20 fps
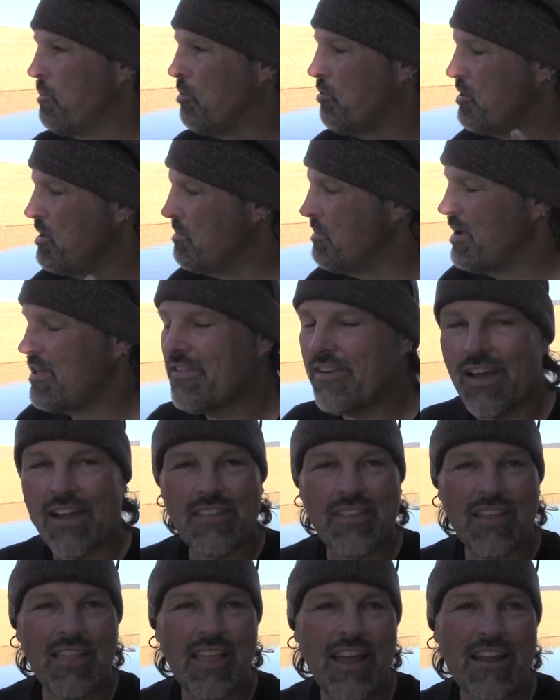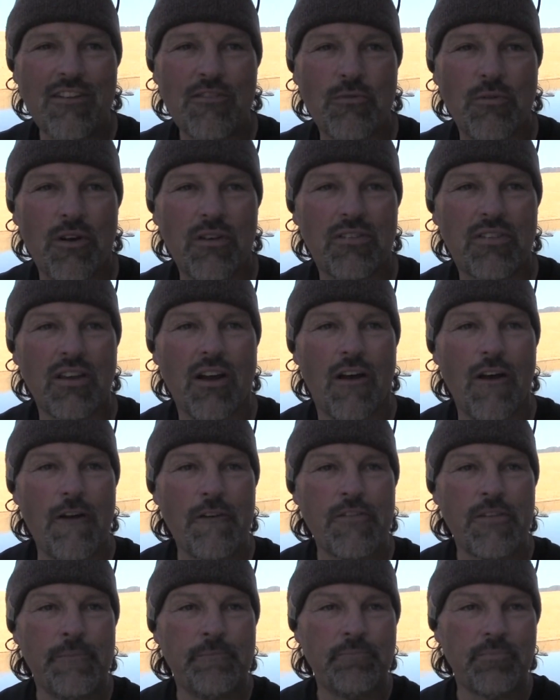pretty much got the lake to
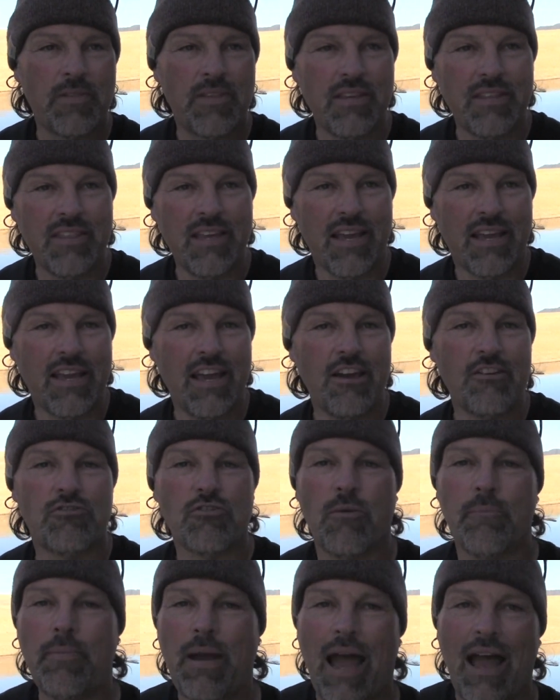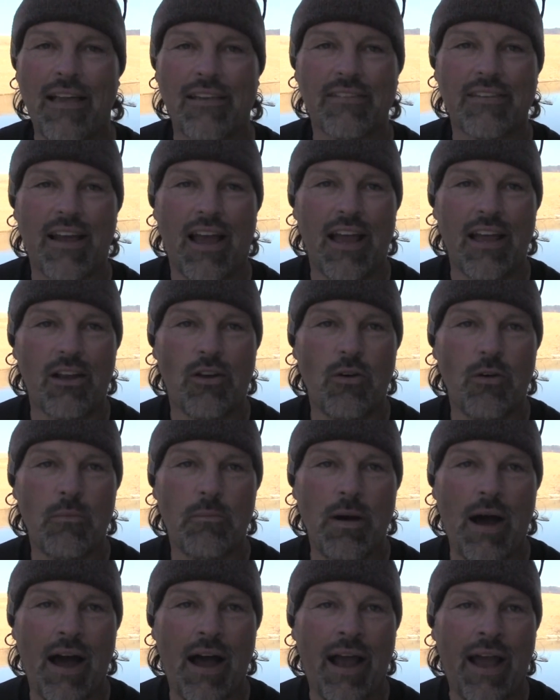ourselves. See the occasional bass guy go
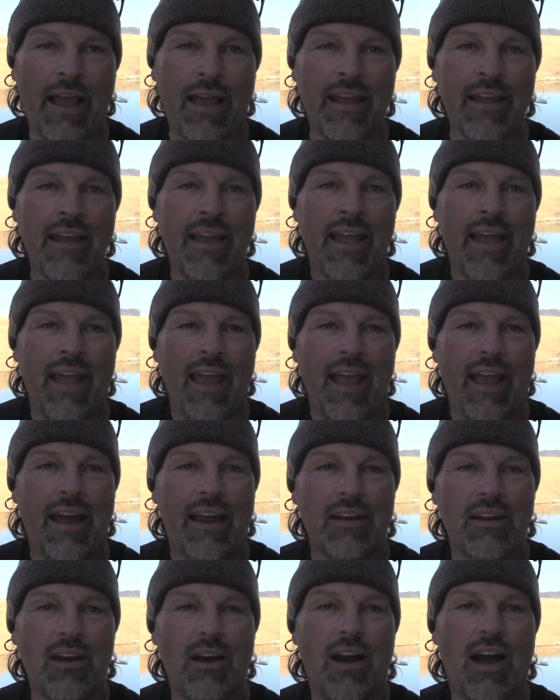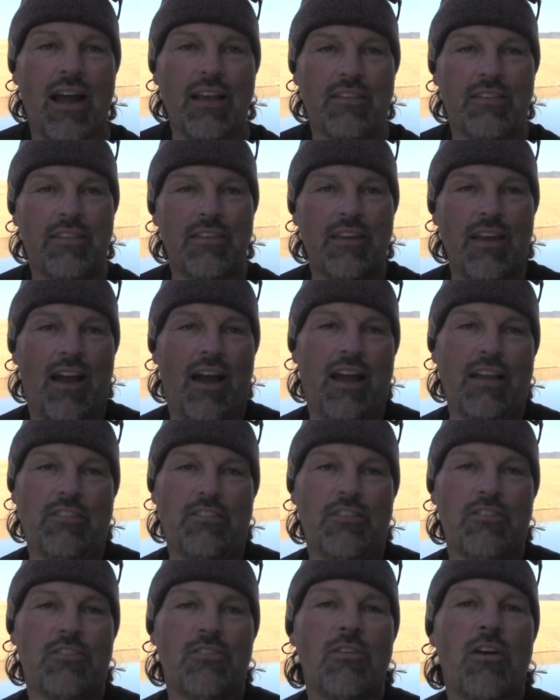by. And I
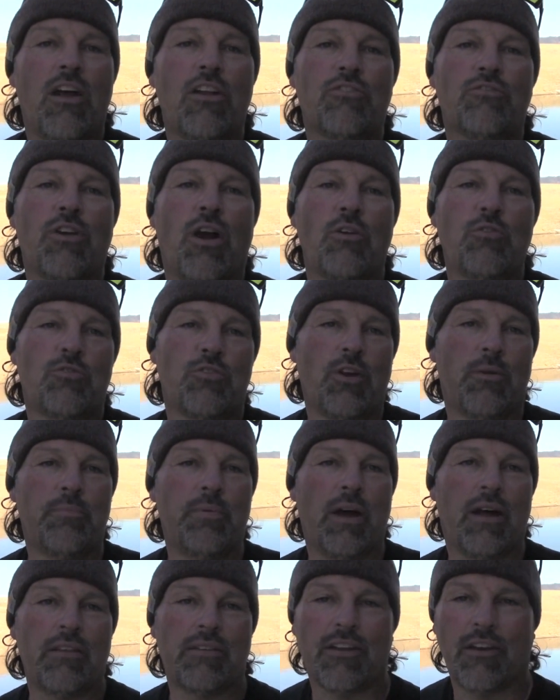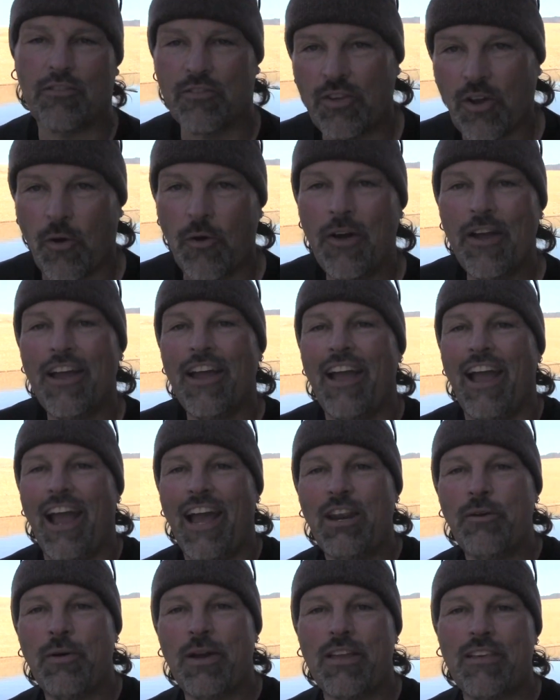just saw a trout jump out there. So
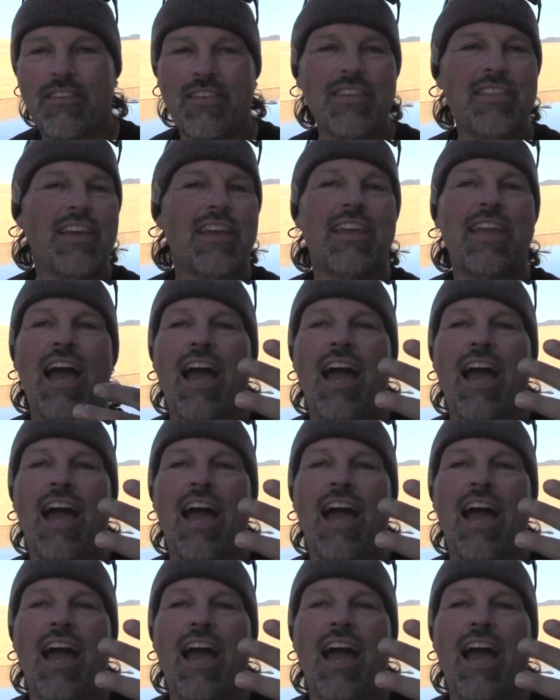anyway, you see the